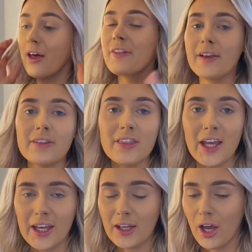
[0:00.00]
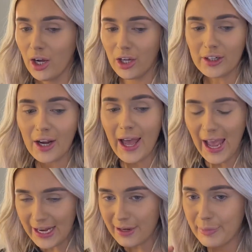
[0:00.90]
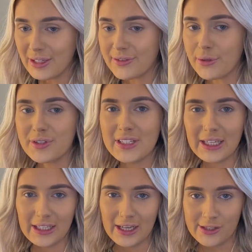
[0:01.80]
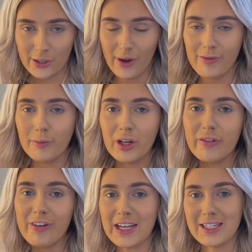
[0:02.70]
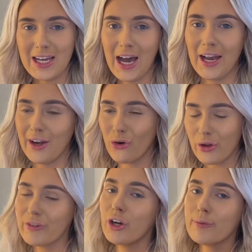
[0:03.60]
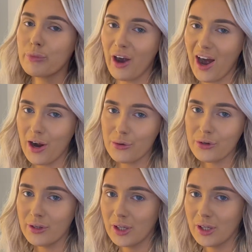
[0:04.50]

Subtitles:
That's the thing, like, I hate being so sticky. So if I'm gonna fake tan and not even look brown,